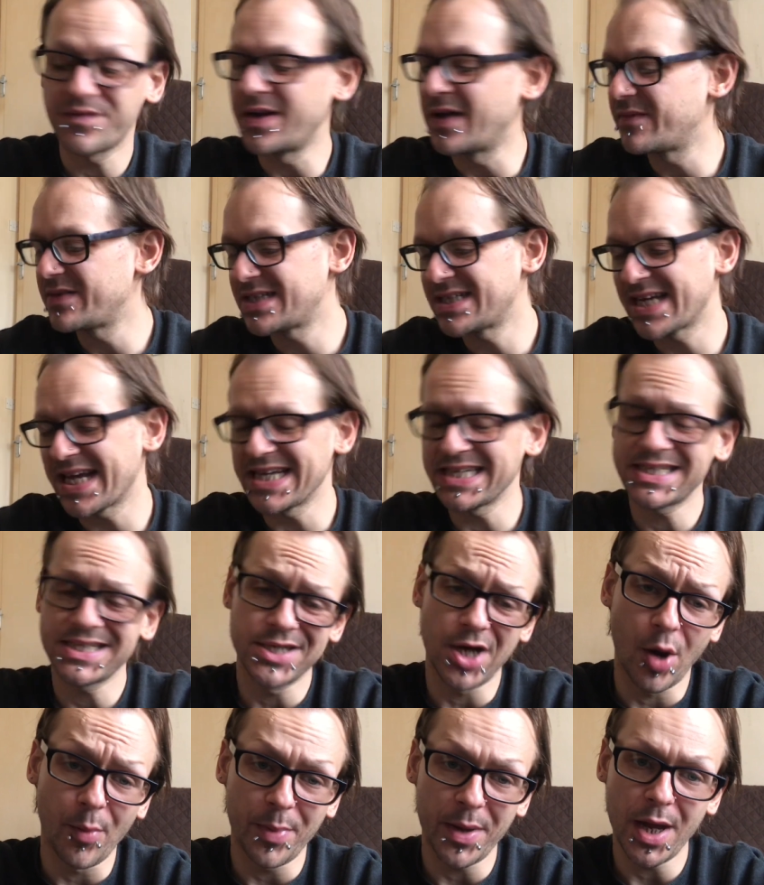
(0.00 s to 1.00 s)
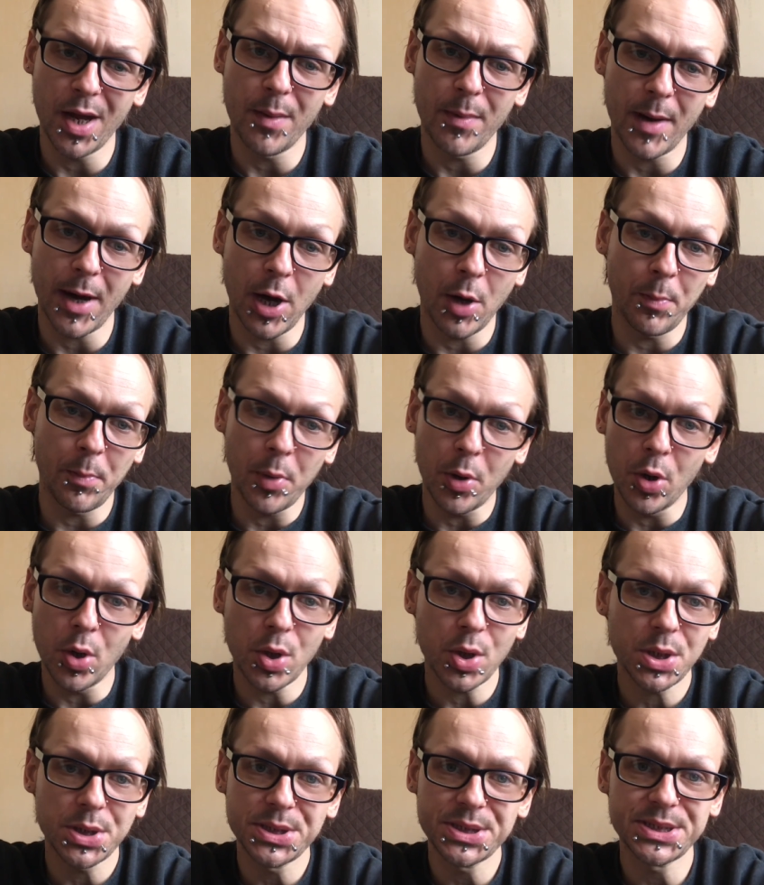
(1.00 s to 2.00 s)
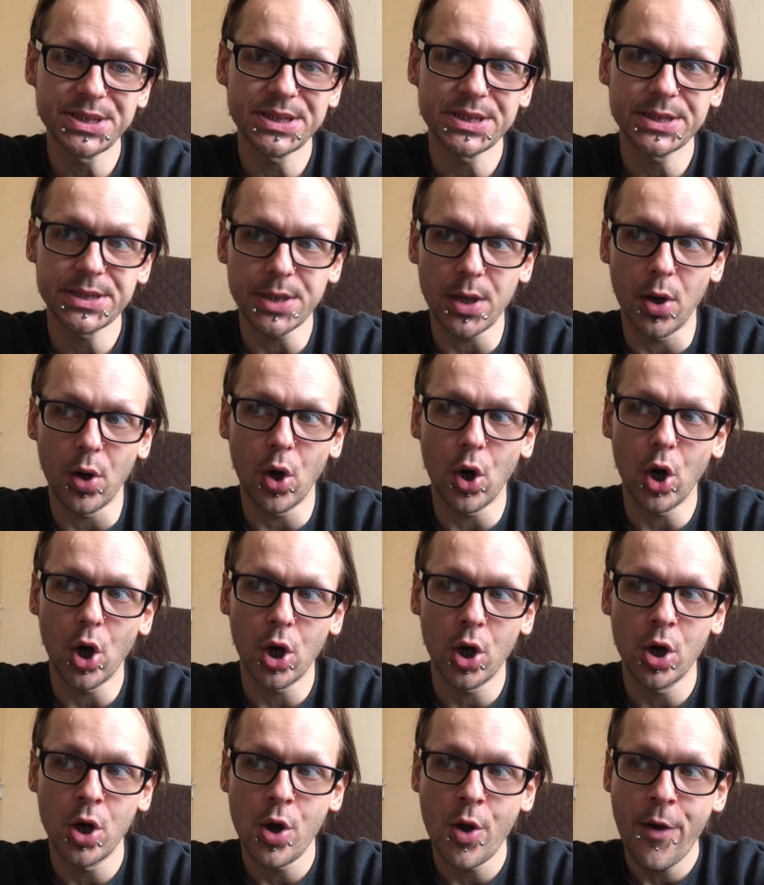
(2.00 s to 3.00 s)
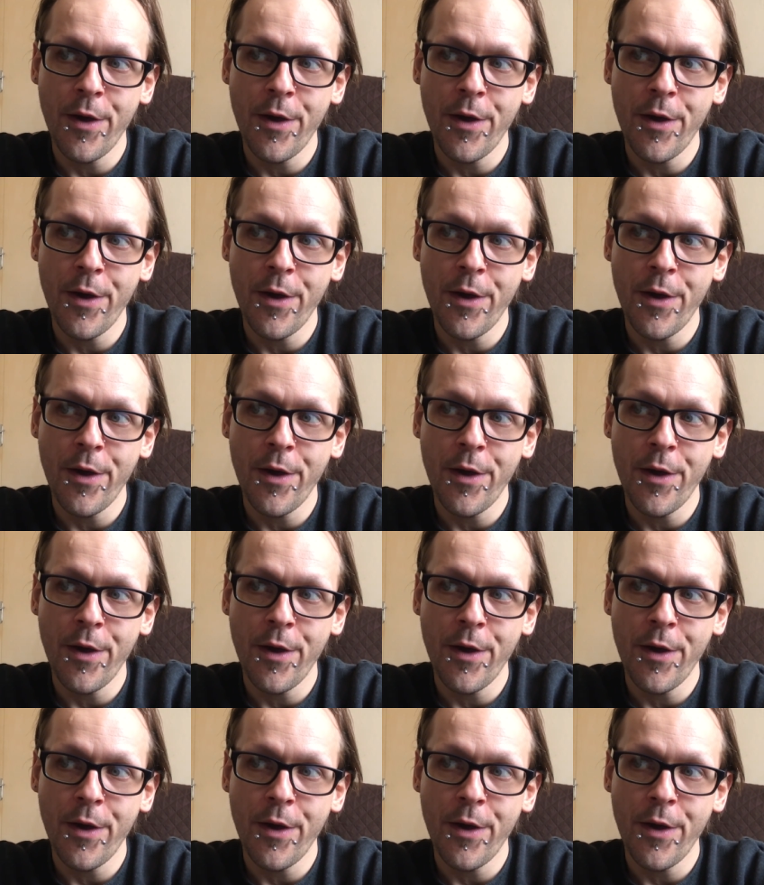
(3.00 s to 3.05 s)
Never to get snobby about books or